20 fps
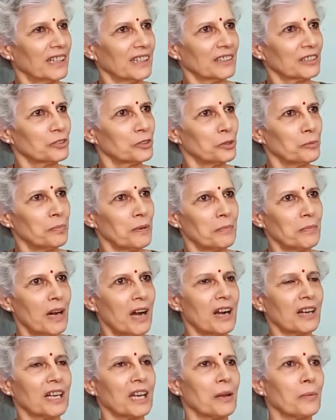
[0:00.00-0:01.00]

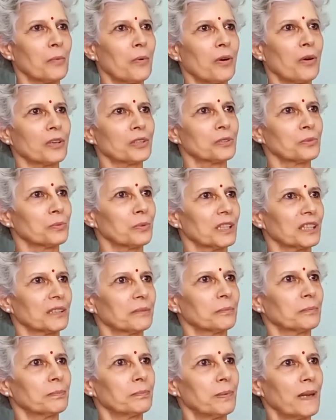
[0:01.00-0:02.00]
supermarket was, where
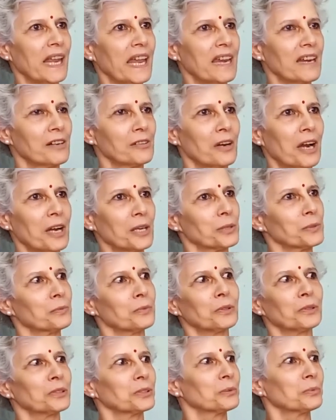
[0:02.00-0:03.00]
the playground
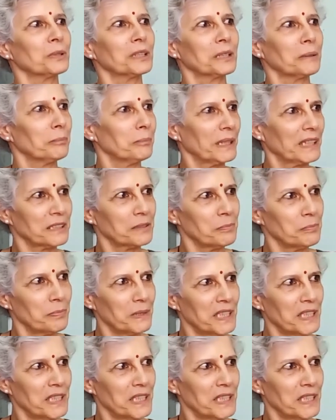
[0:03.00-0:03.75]
was, where the best